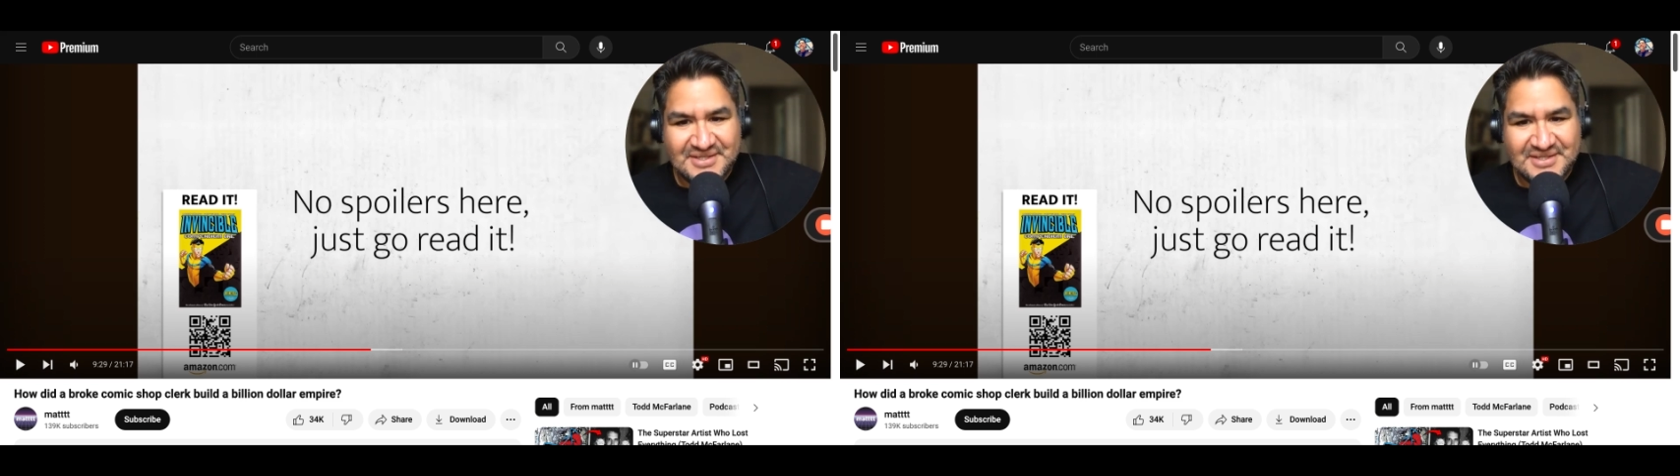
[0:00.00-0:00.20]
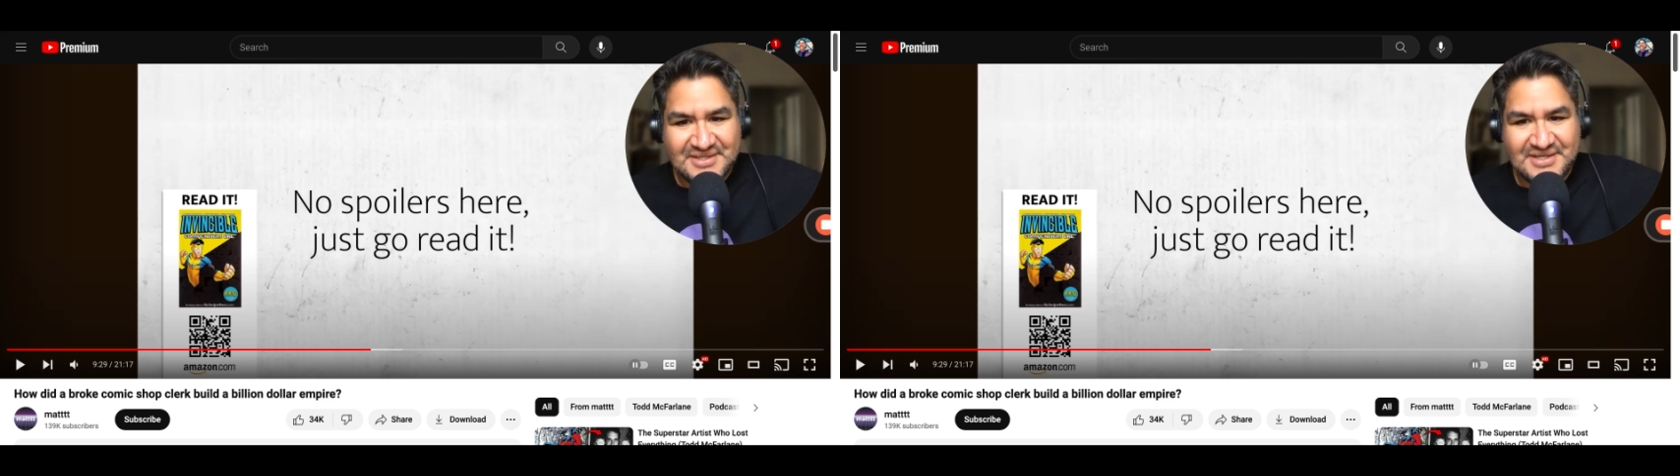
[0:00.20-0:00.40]

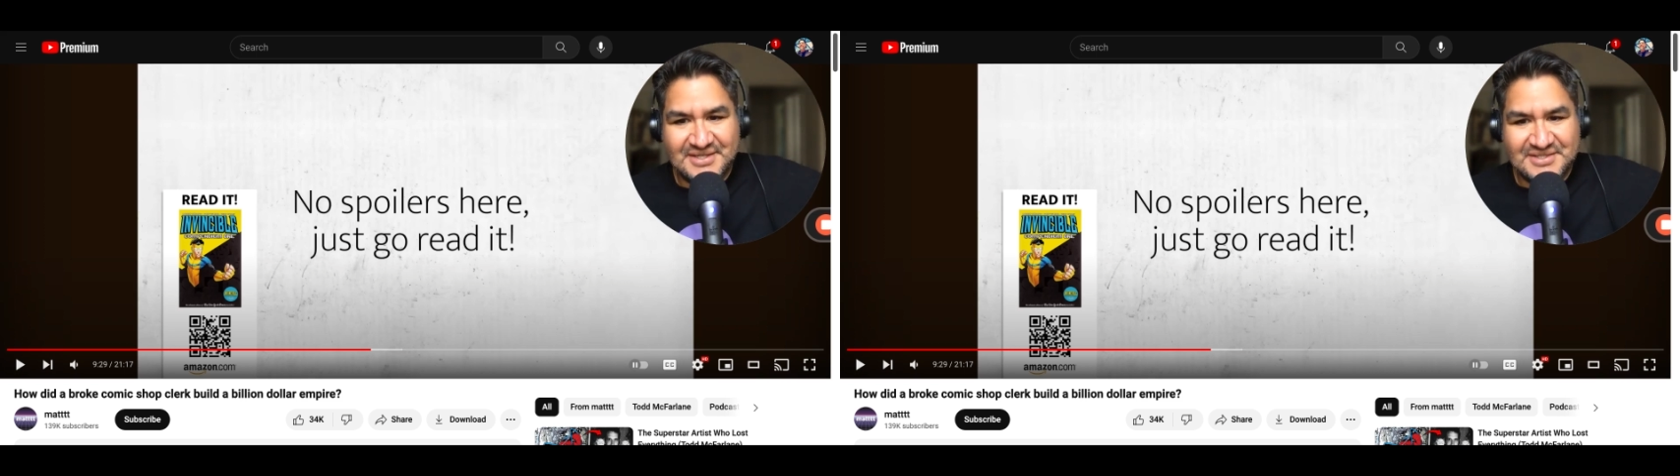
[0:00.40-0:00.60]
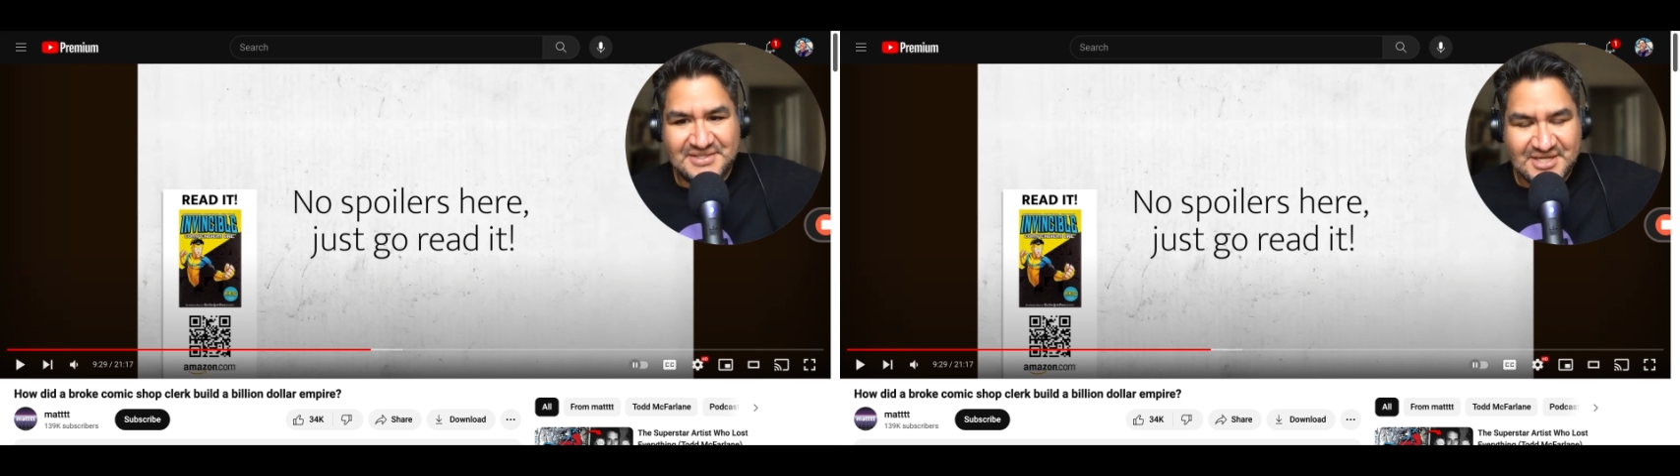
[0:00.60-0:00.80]

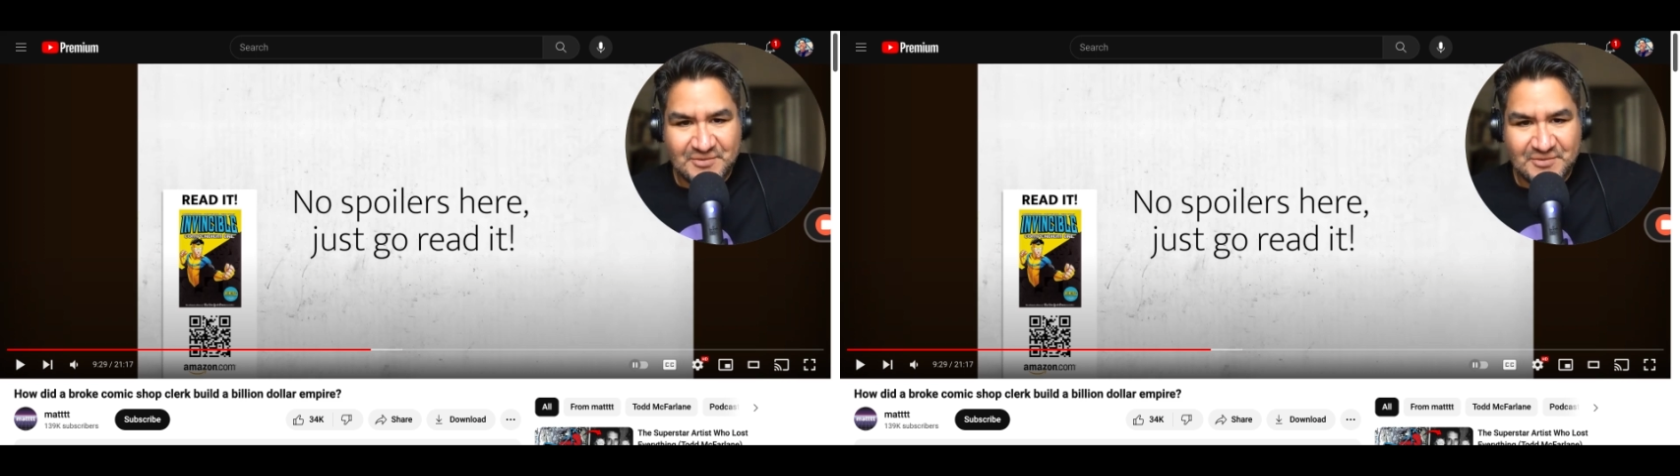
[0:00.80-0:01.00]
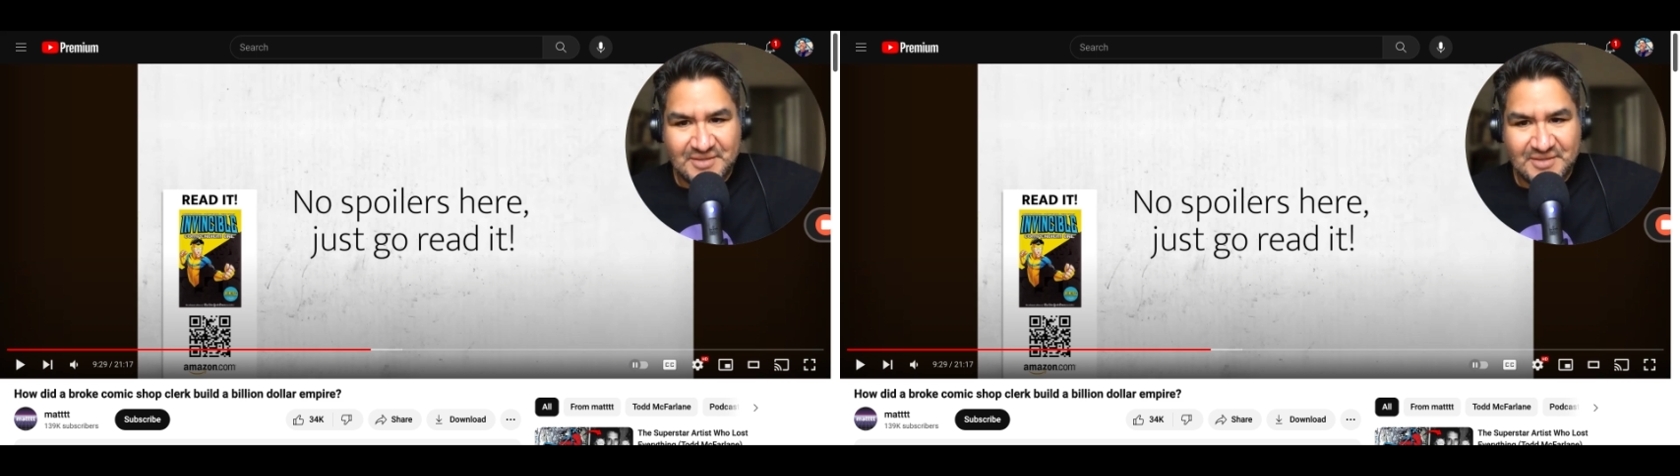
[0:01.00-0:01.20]
to tell you all about